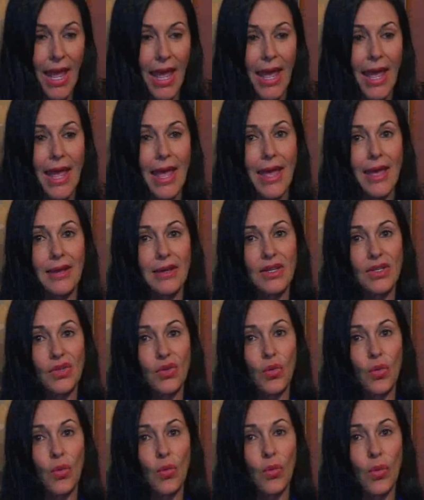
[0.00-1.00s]
And
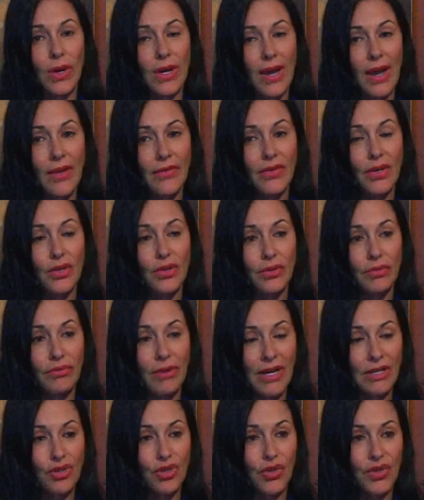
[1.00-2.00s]
whenever you're
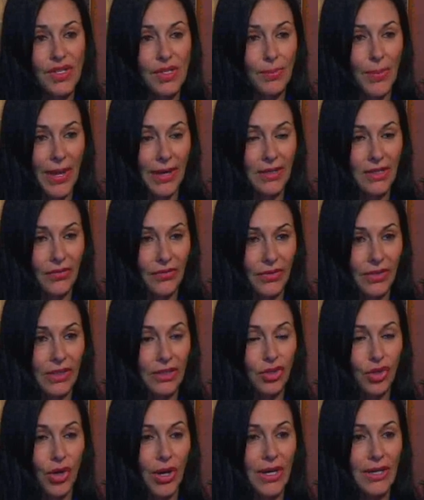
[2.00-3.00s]
retrospectively
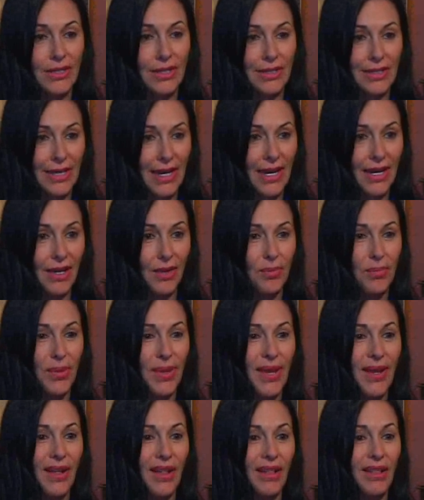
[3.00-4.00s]
trying to take a
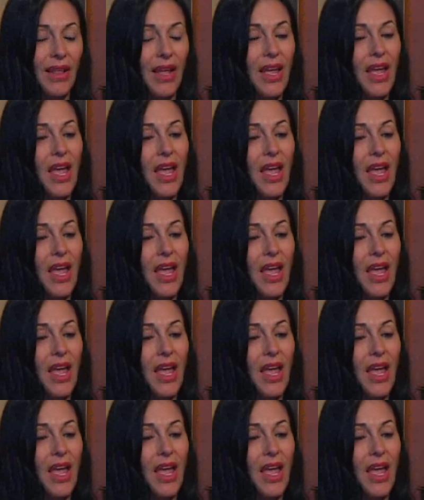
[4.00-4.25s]
bill